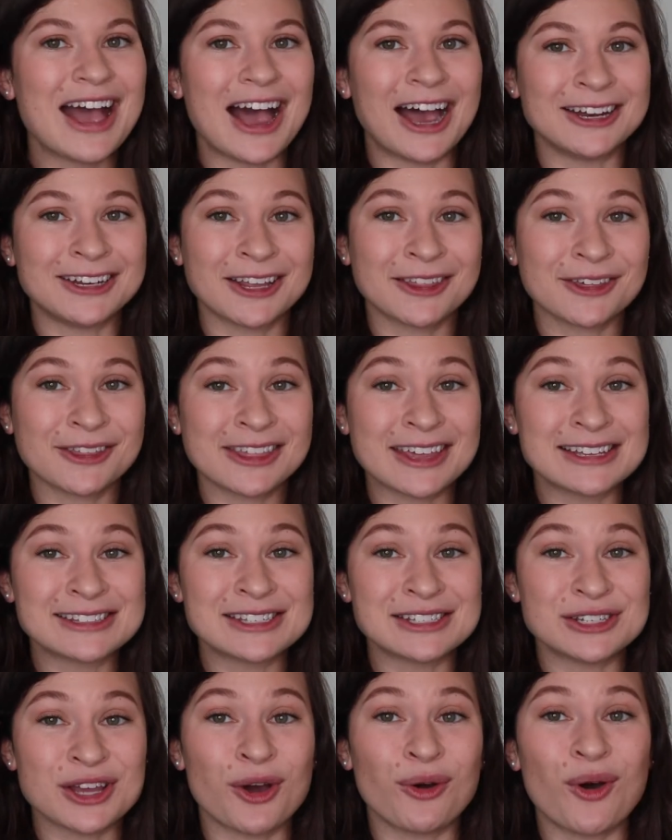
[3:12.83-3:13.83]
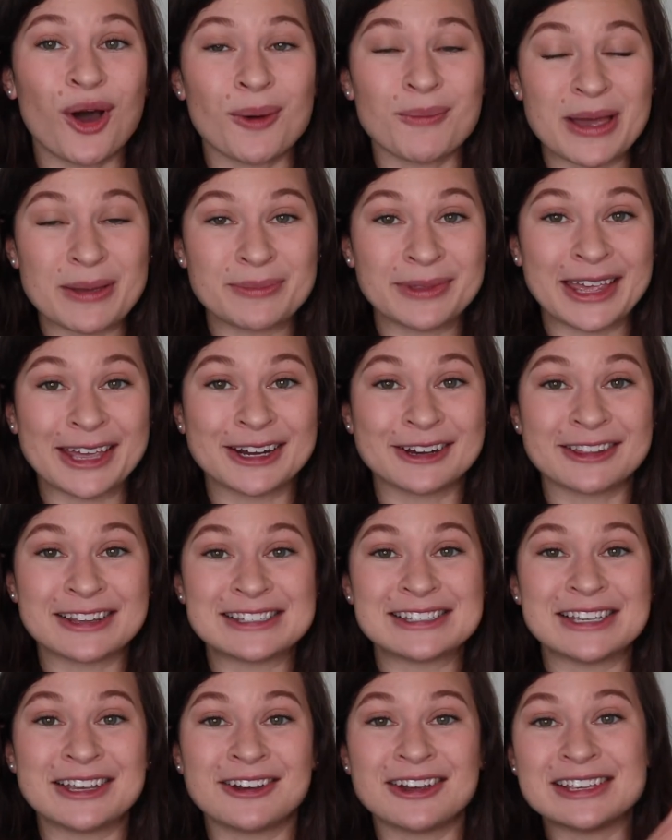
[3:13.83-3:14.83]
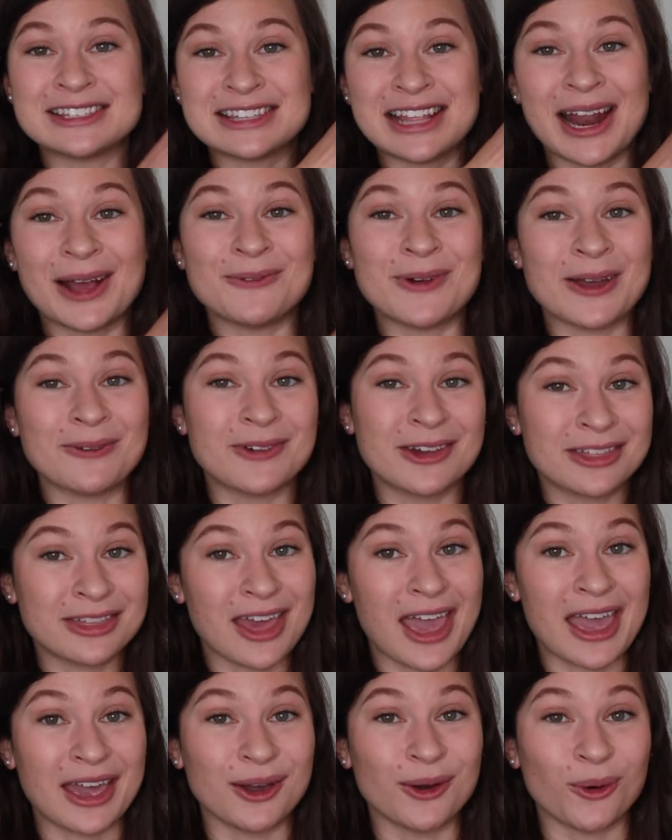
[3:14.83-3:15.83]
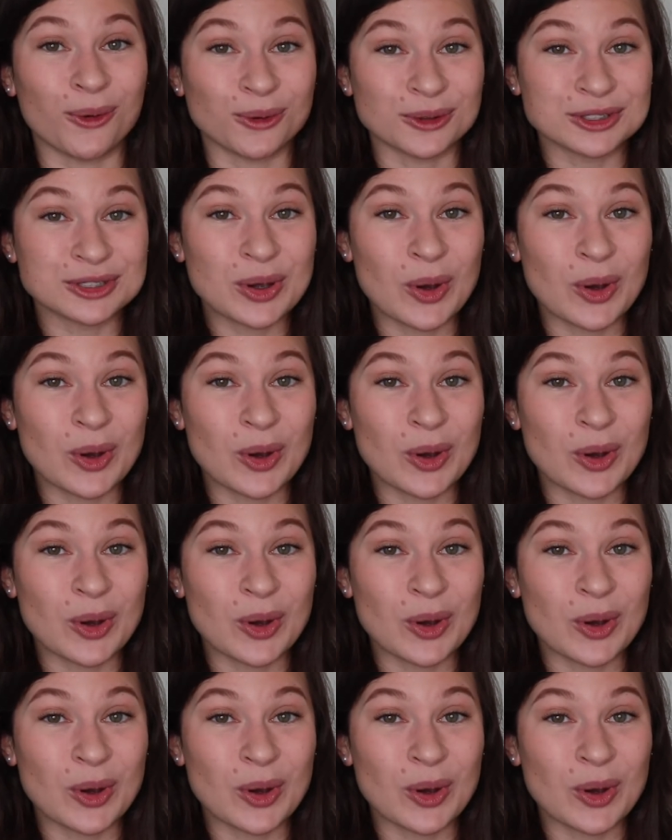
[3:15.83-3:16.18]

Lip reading: Another thing to note on my planner this year is that I went with a gold